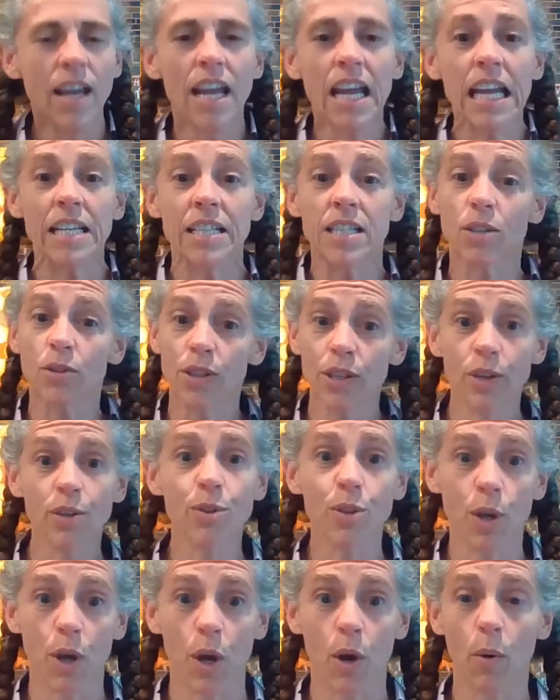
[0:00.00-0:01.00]
Until years
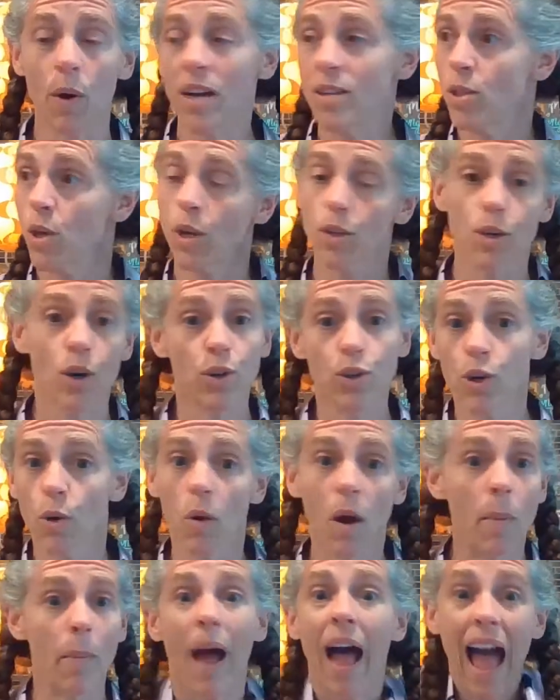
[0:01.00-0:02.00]
ago, I saw a dog show
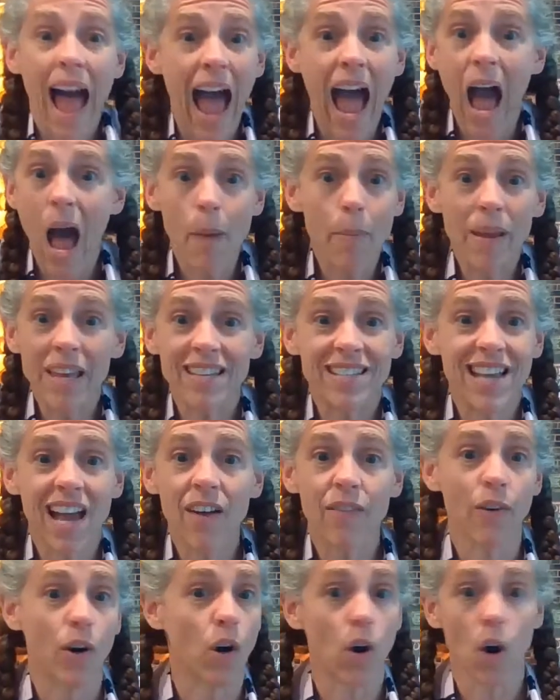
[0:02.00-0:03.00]
up happy as
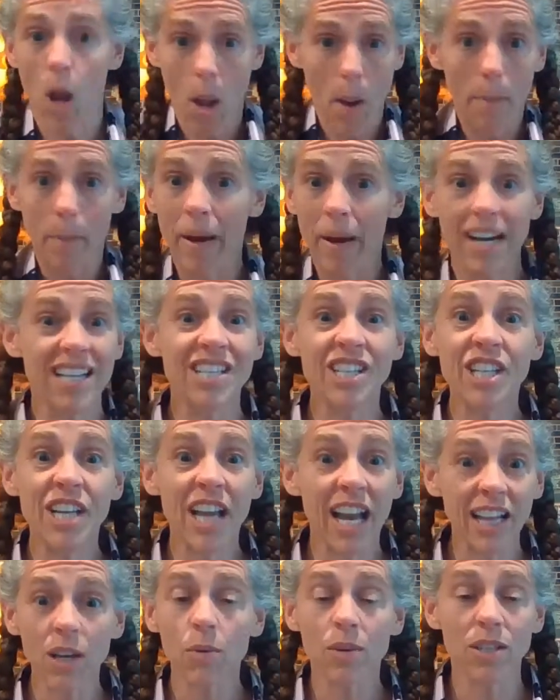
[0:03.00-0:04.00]
ever, but as
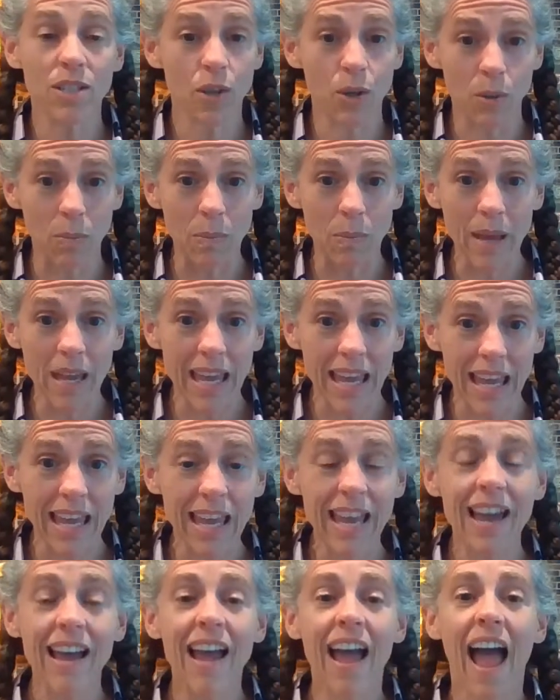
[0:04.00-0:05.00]
yellow as could
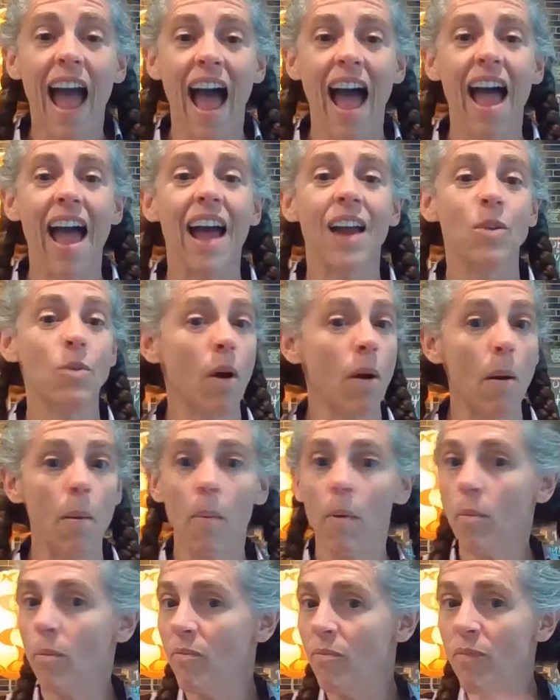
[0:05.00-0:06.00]
be, and
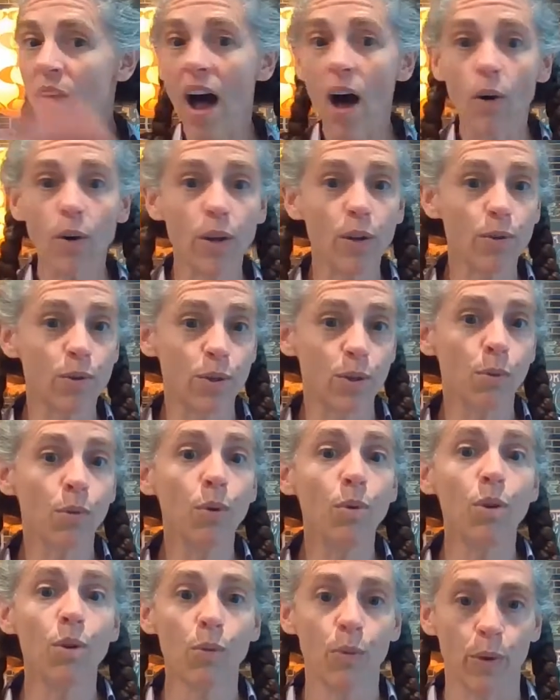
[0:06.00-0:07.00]
values
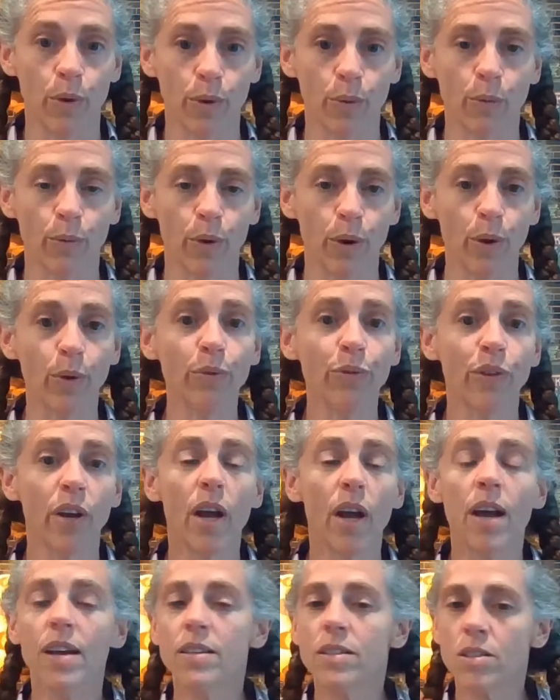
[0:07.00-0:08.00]
through the roof,
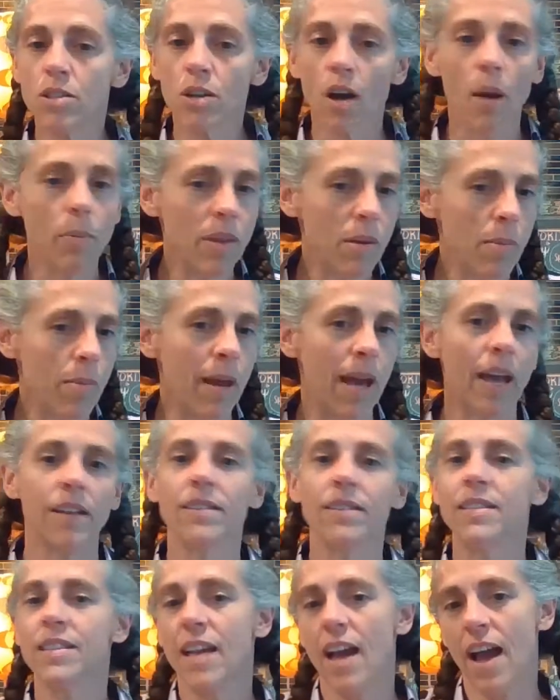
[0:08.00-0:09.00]
stop the
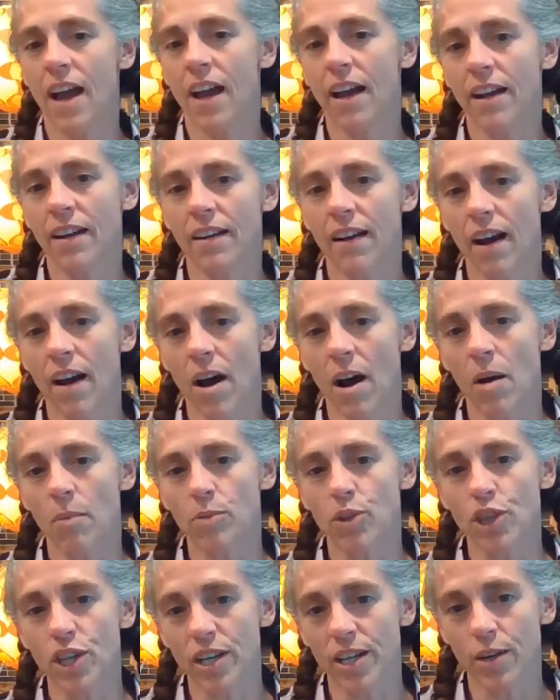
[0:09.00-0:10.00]
meds, and
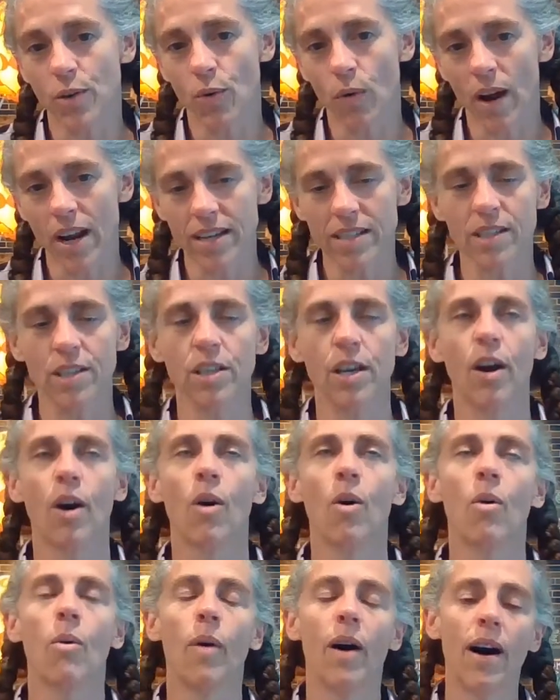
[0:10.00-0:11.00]
she did great.
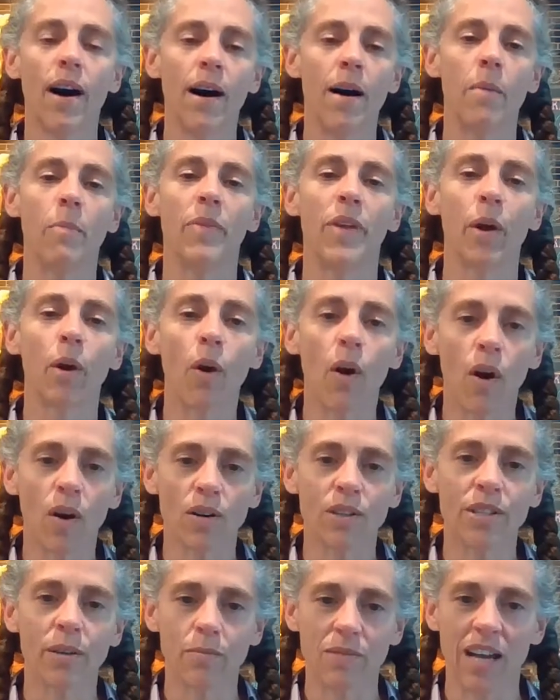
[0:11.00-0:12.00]
So there are
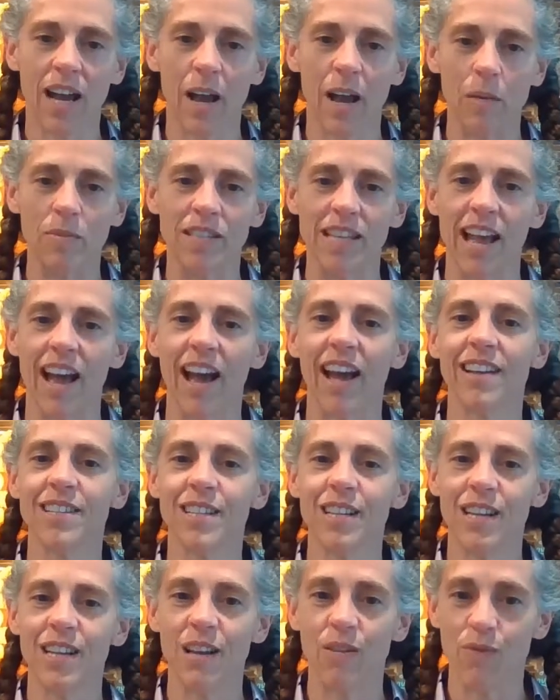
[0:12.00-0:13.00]
some times that
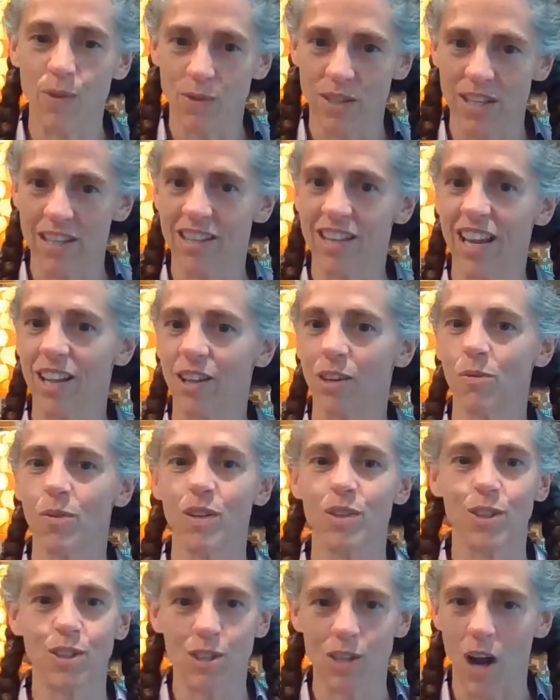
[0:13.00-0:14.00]
if you see the
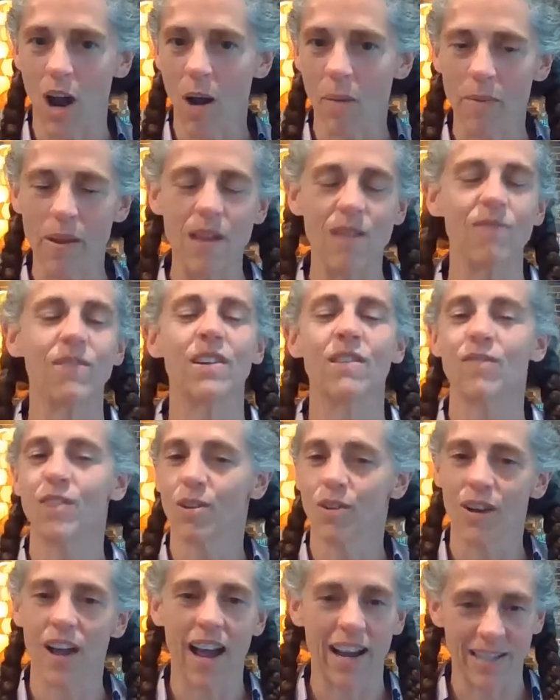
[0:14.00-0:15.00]
yellowness, stop. Even if
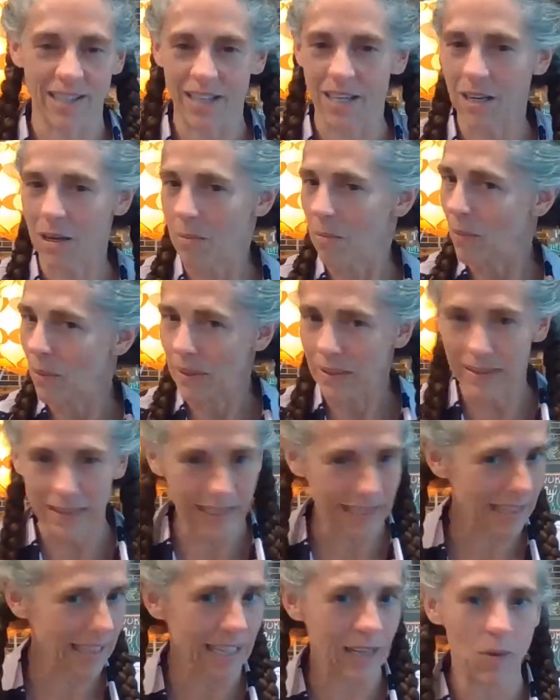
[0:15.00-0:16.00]
they're acting
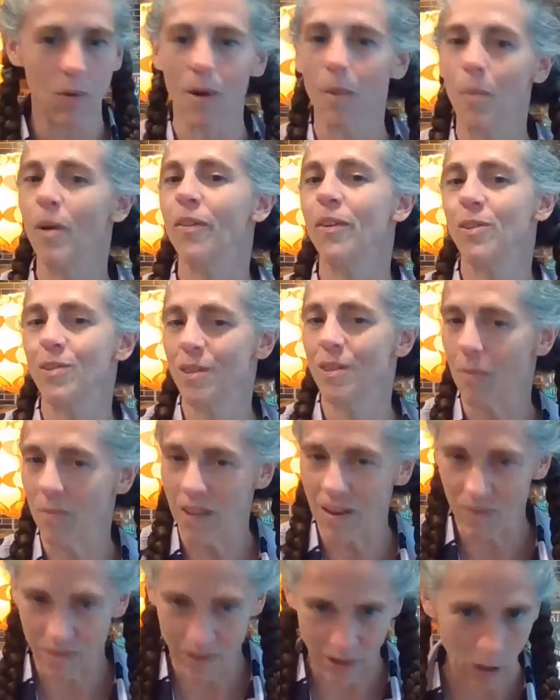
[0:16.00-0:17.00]
completely normal, there's
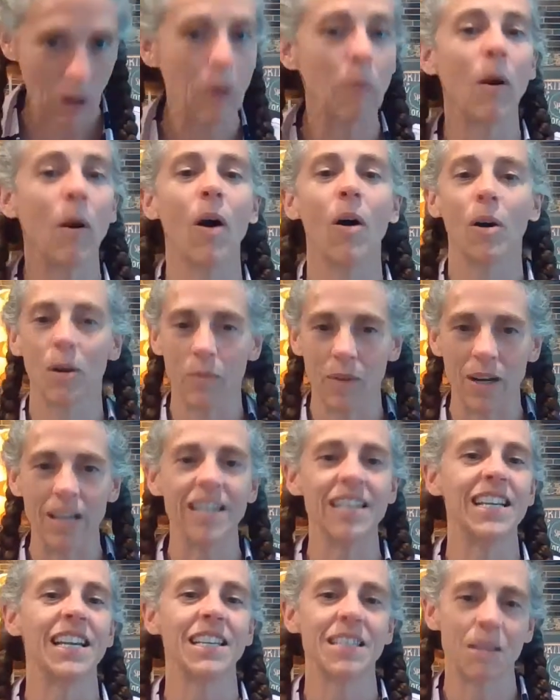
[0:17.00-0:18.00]
something very wrong and we need
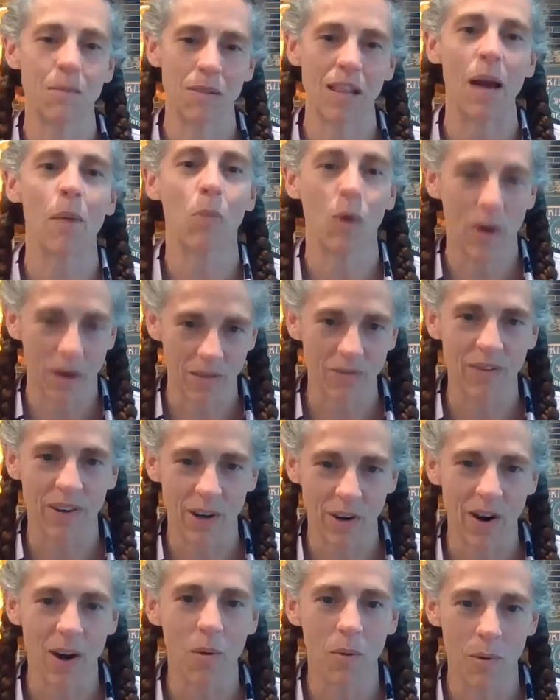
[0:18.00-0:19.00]
to get some lab work and figure
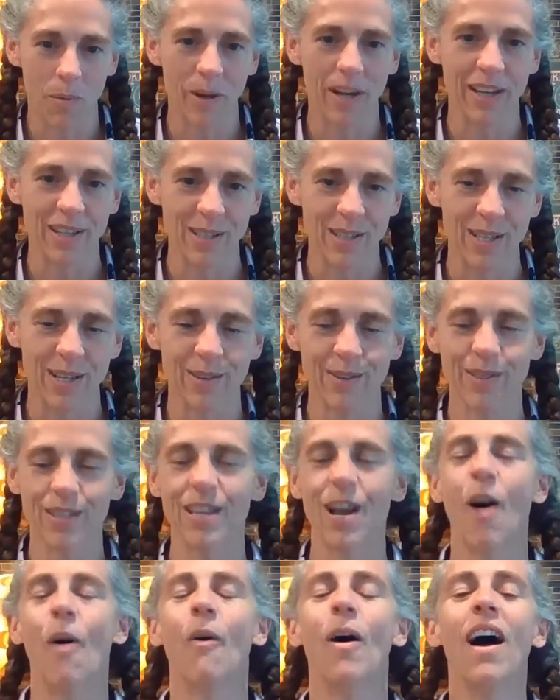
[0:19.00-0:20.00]
out what we can do.
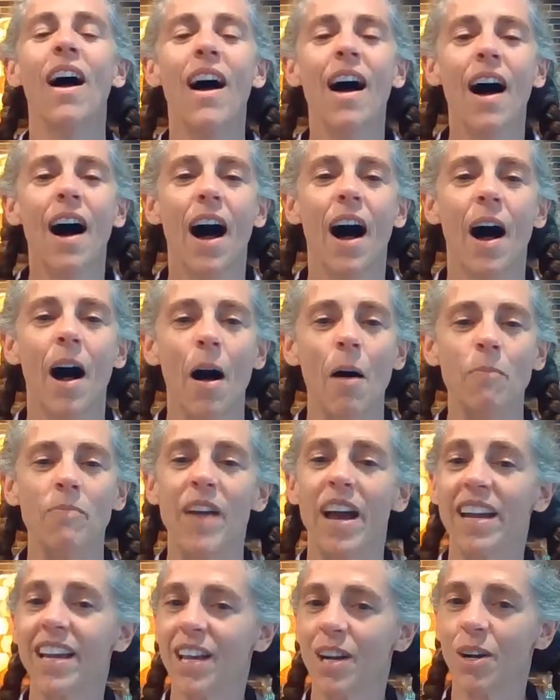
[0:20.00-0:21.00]
So
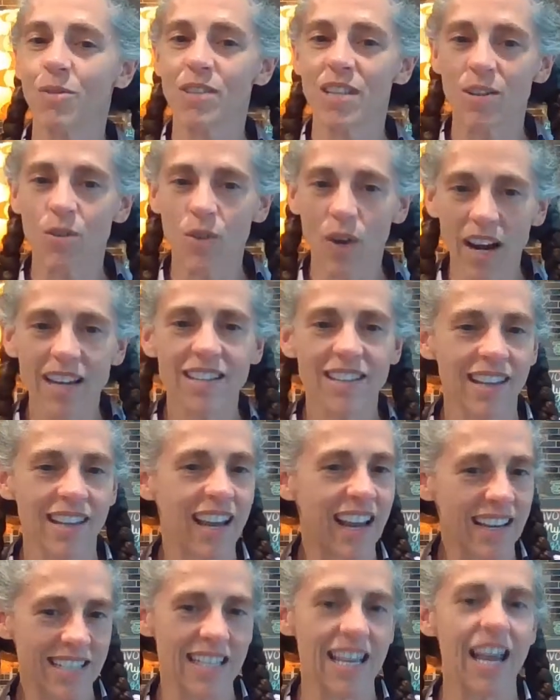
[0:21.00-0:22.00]
that kiddo did great. Like
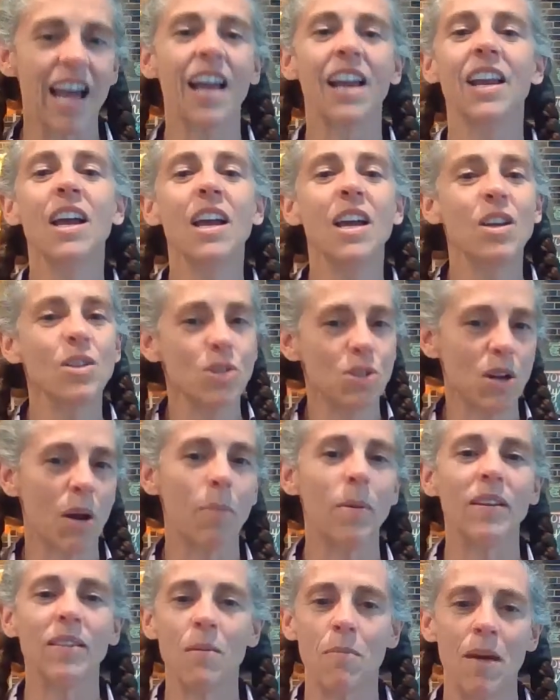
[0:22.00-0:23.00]
I said,
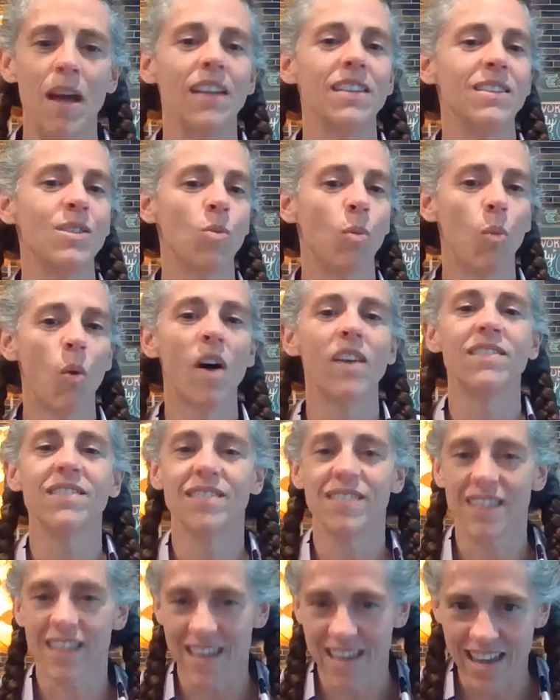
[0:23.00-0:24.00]
stopping the meds was
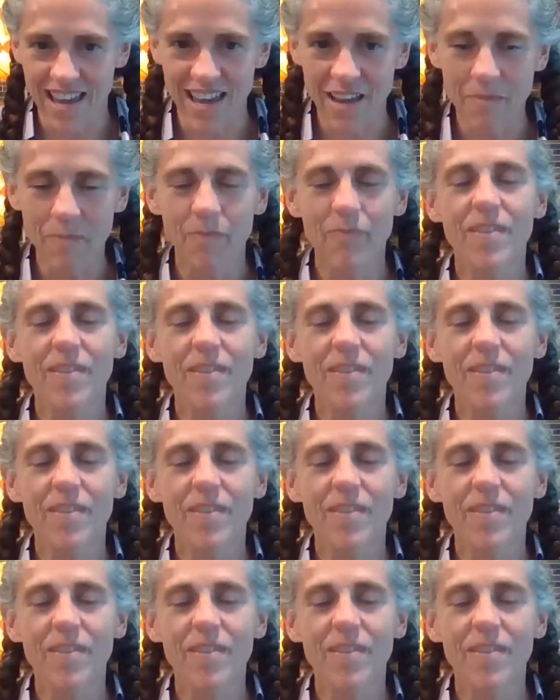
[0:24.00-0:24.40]
the key.